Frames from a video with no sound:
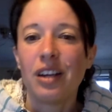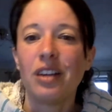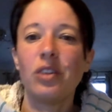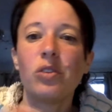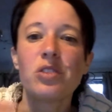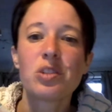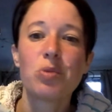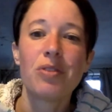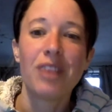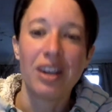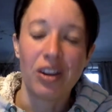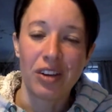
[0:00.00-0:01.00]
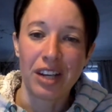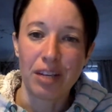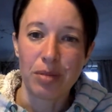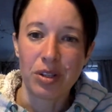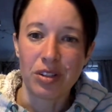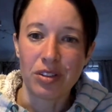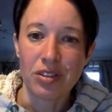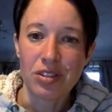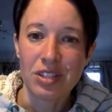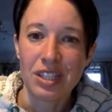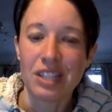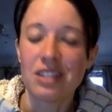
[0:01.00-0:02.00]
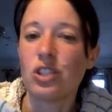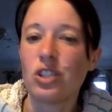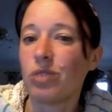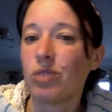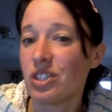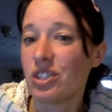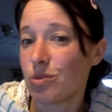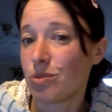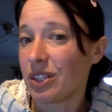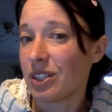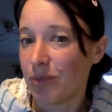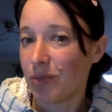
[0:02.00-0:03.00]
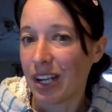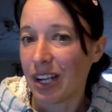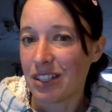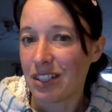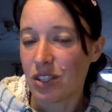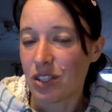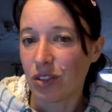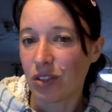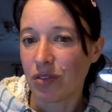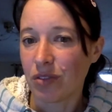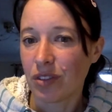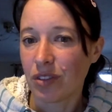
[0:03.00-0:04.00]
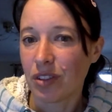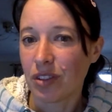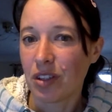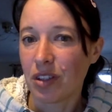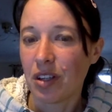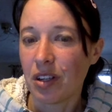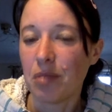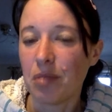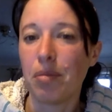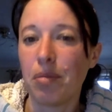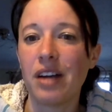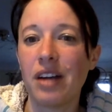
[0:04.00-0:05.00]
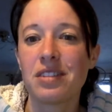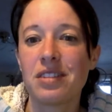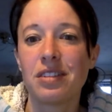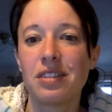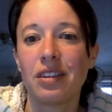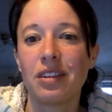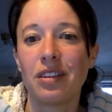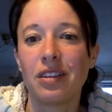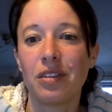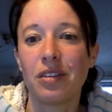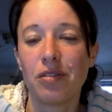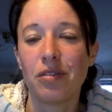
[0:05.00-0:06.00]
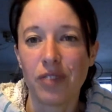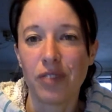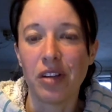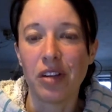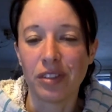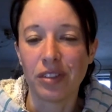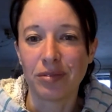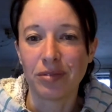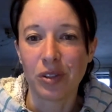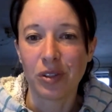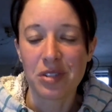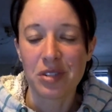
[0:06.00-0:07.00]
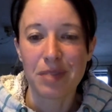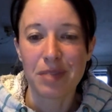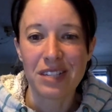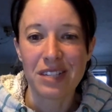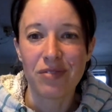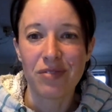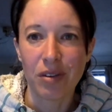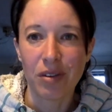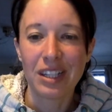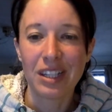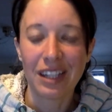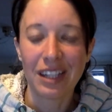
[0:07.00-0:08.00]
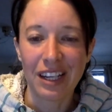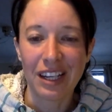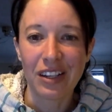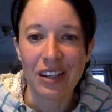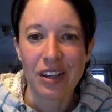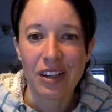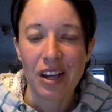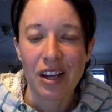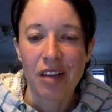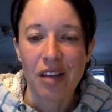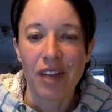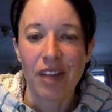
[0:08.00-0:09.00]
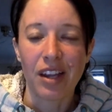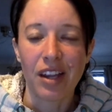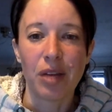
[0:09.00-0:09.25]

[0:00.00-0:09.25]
not just within our neighbourhood in situations we can relate to, but further? God has made it very clear that